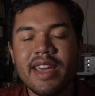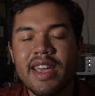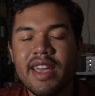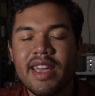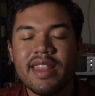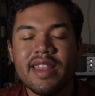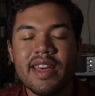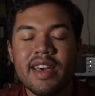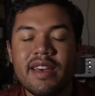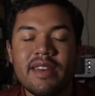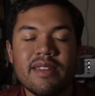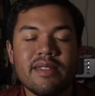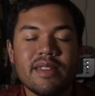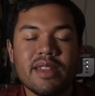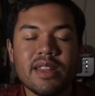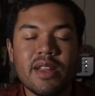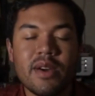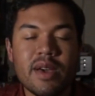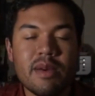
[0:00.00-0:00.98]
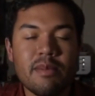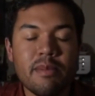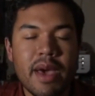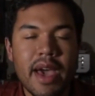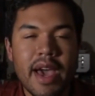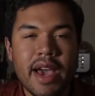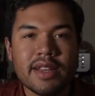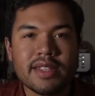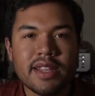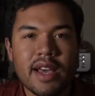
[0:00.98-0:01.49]

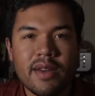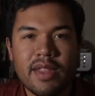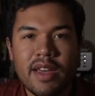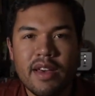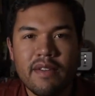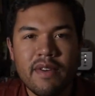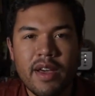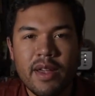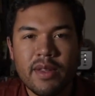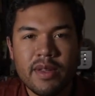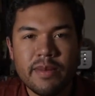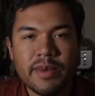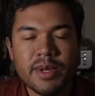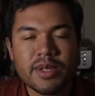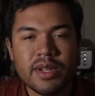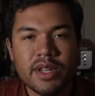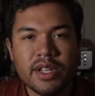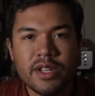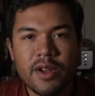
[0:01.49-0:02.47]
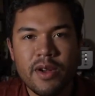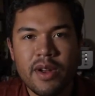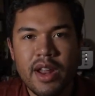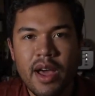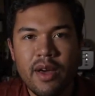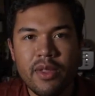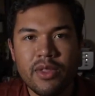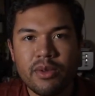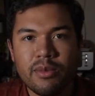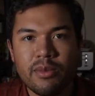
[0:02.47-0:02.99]
impacts how that final image is going to turn
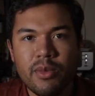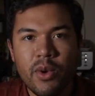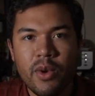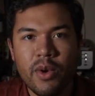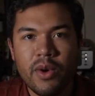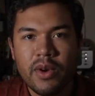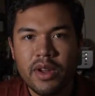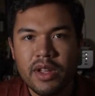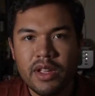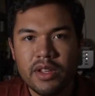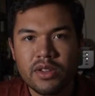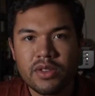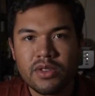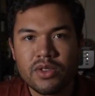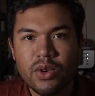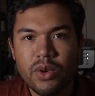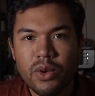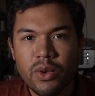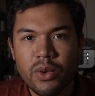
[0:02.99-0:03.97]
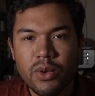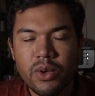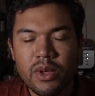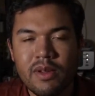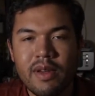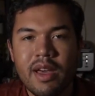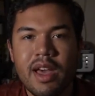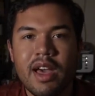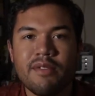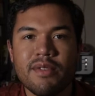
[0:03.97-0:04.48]
out. The more control
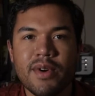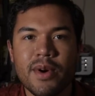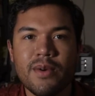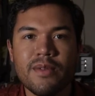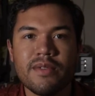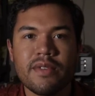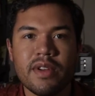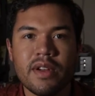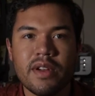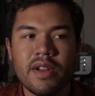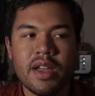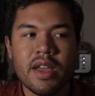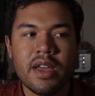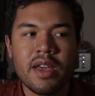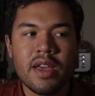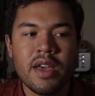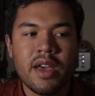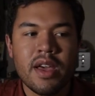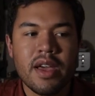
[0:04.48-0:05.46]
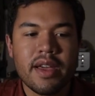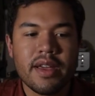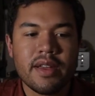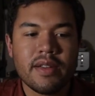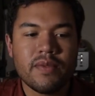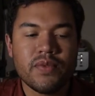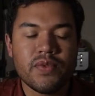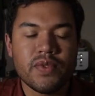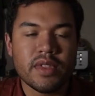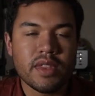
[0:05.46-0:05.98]
you have over
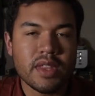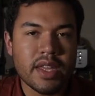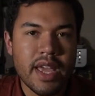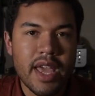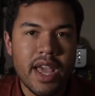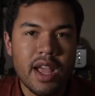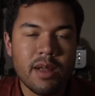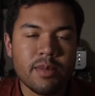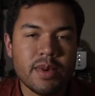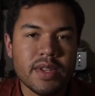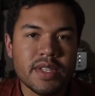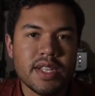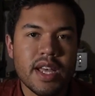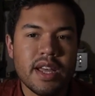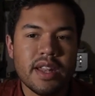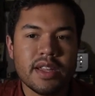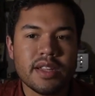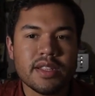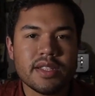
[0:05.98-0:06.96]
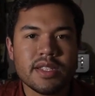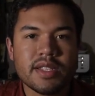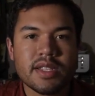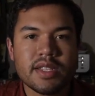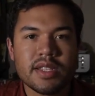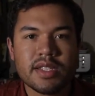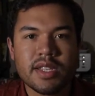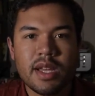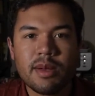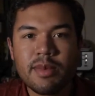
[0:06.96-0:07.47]
the camera settings.
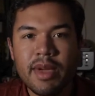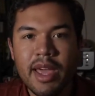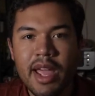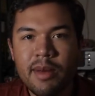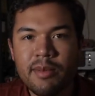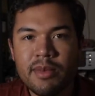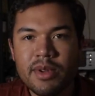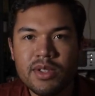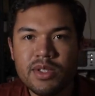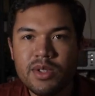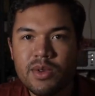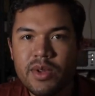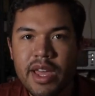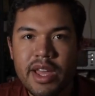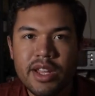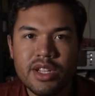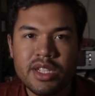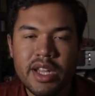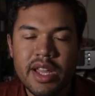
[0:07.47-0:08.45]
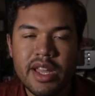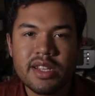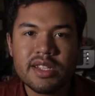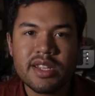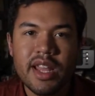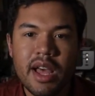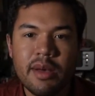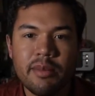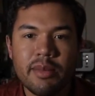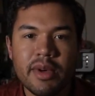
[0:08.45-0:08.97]
Some cameras you can't change
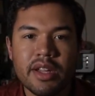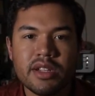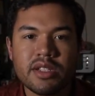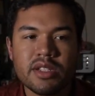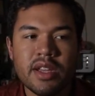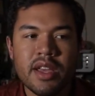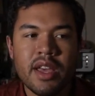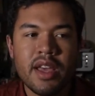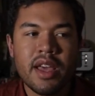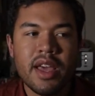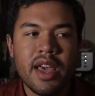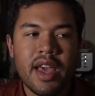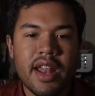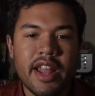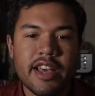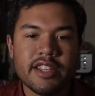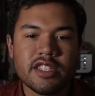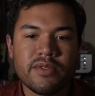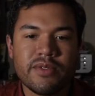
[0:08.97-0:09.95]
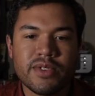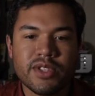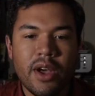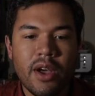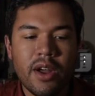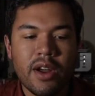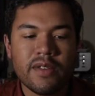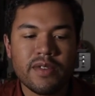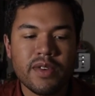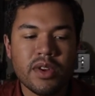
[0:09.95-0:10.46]
that much, and as a
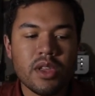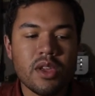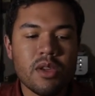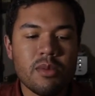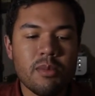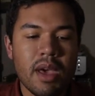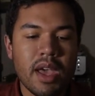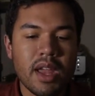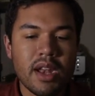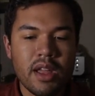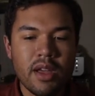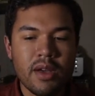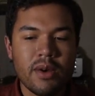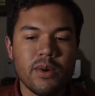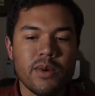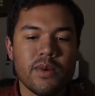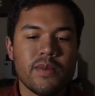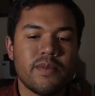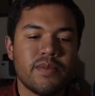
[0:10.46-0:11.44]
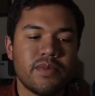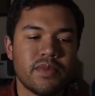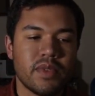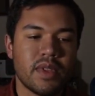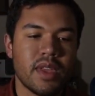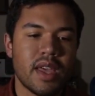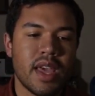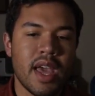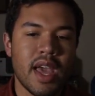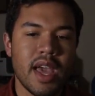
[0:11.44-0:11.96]
photographer you may know,
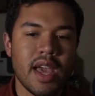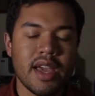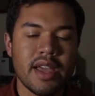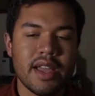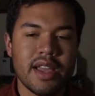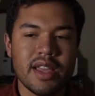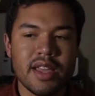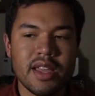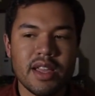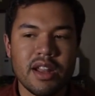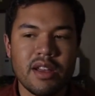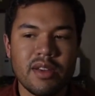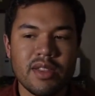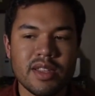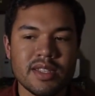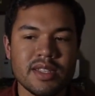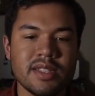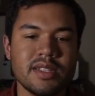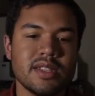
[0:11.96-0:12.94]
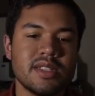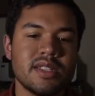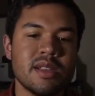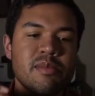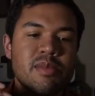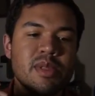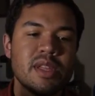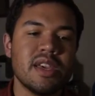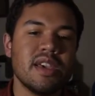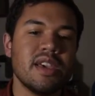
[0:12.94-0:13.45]
hey, this is just
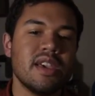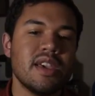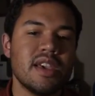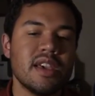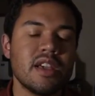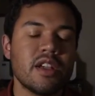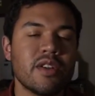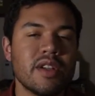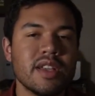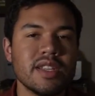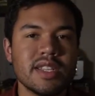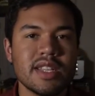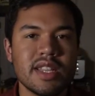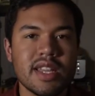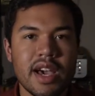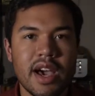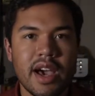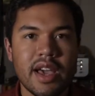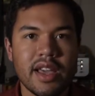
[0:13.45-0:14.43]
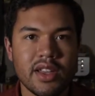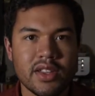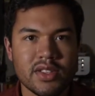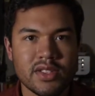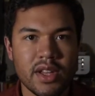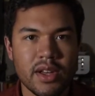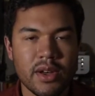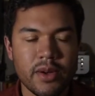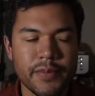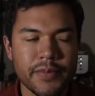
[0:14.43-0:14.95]
simply increasing the
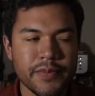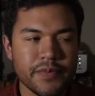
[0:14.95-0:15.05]
ISO.